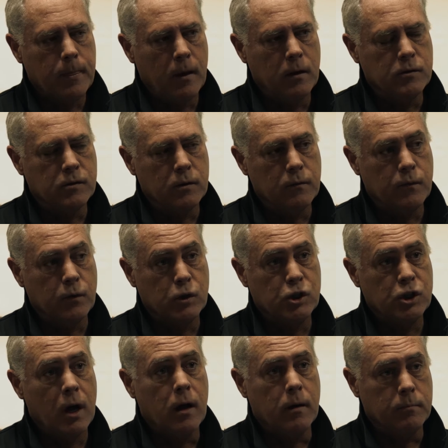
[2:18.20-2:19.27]
And so for
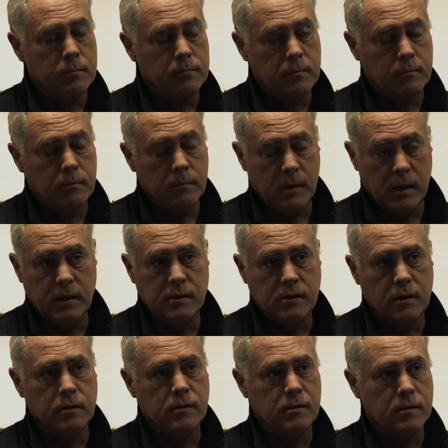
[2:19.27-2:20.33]
some, many
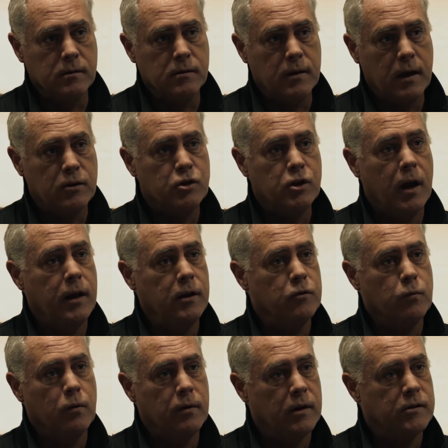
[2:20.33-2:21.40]
citizens, that
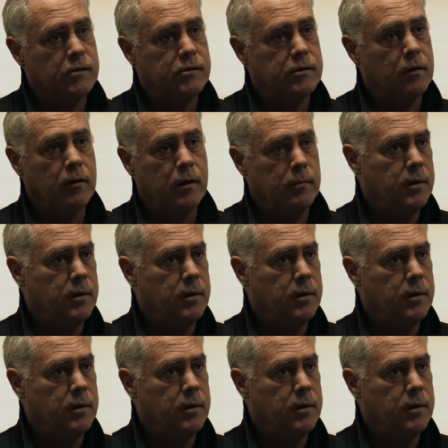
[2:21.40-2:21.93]
change won't necessarily